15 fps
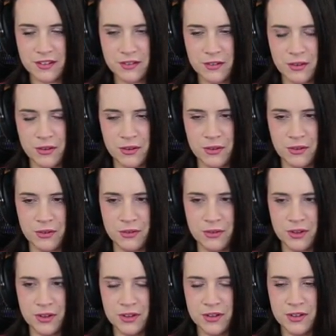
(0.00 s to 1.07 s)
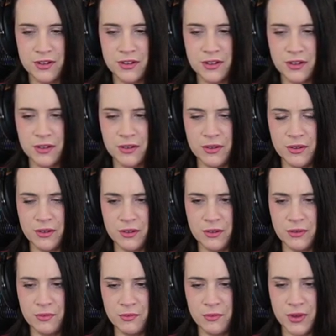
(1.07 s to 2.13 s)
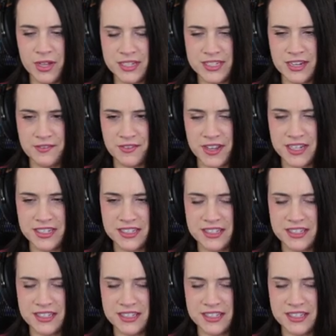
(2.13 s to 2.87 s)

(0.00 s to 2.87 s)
Oh... Oh, what have I